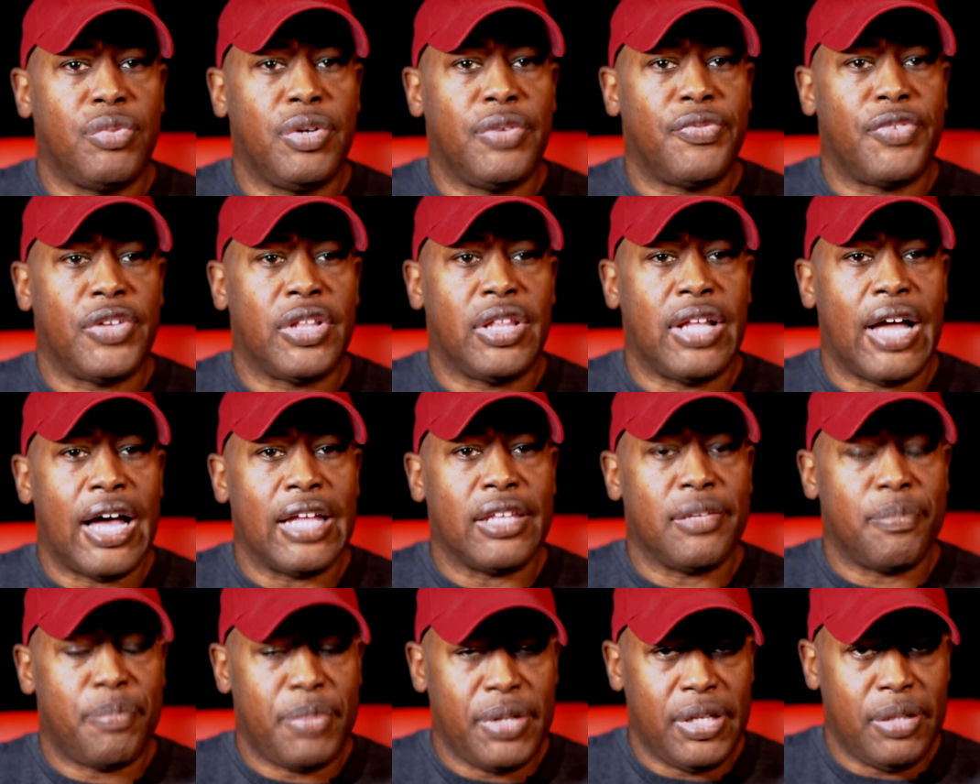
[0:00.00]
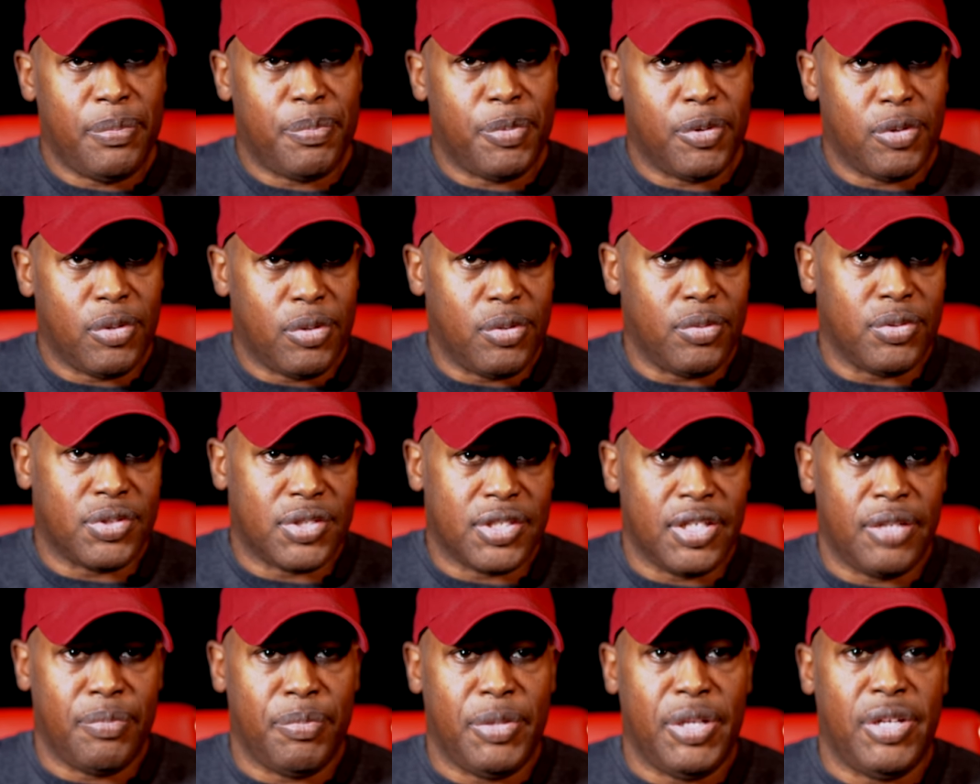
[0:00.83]
with a lot of people who
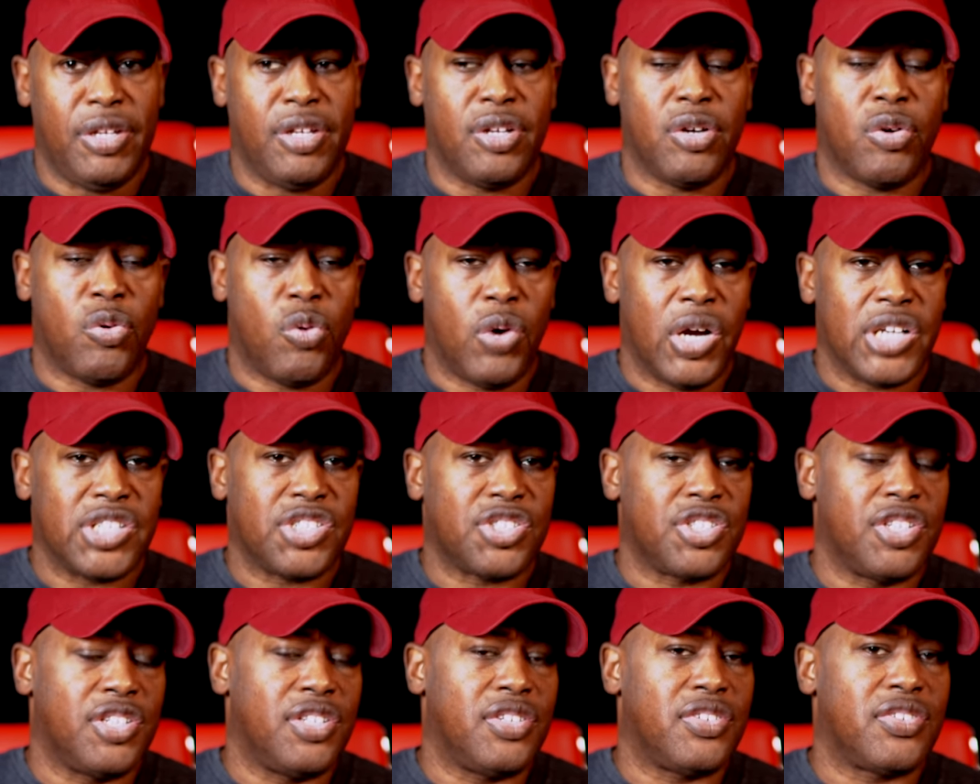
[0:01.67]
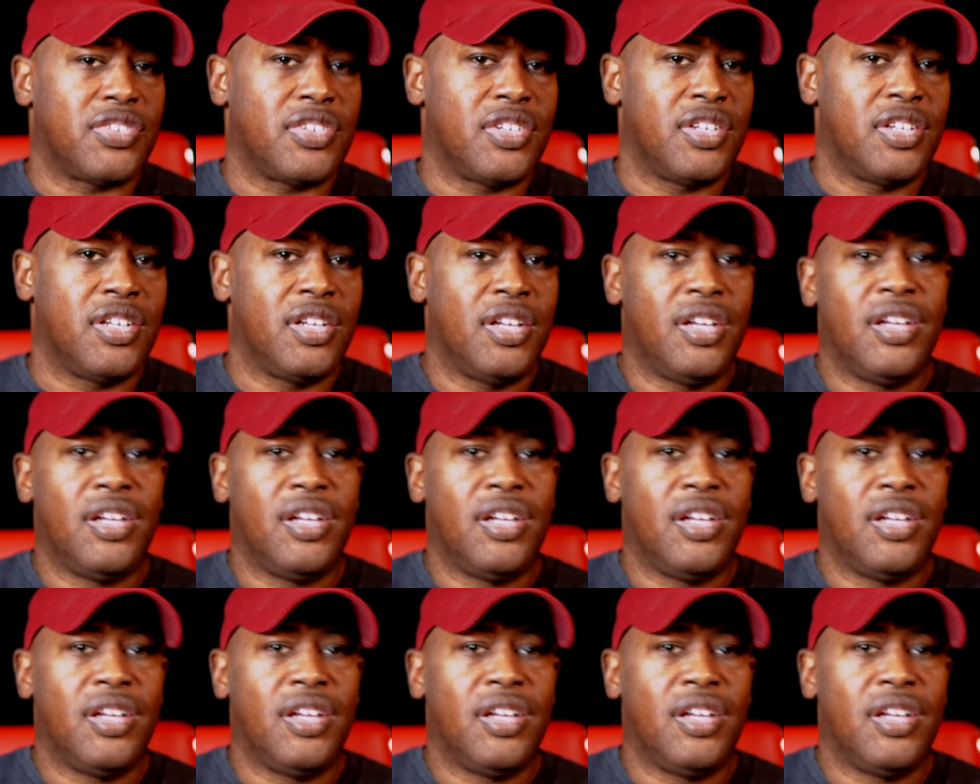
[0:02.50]
send me questions.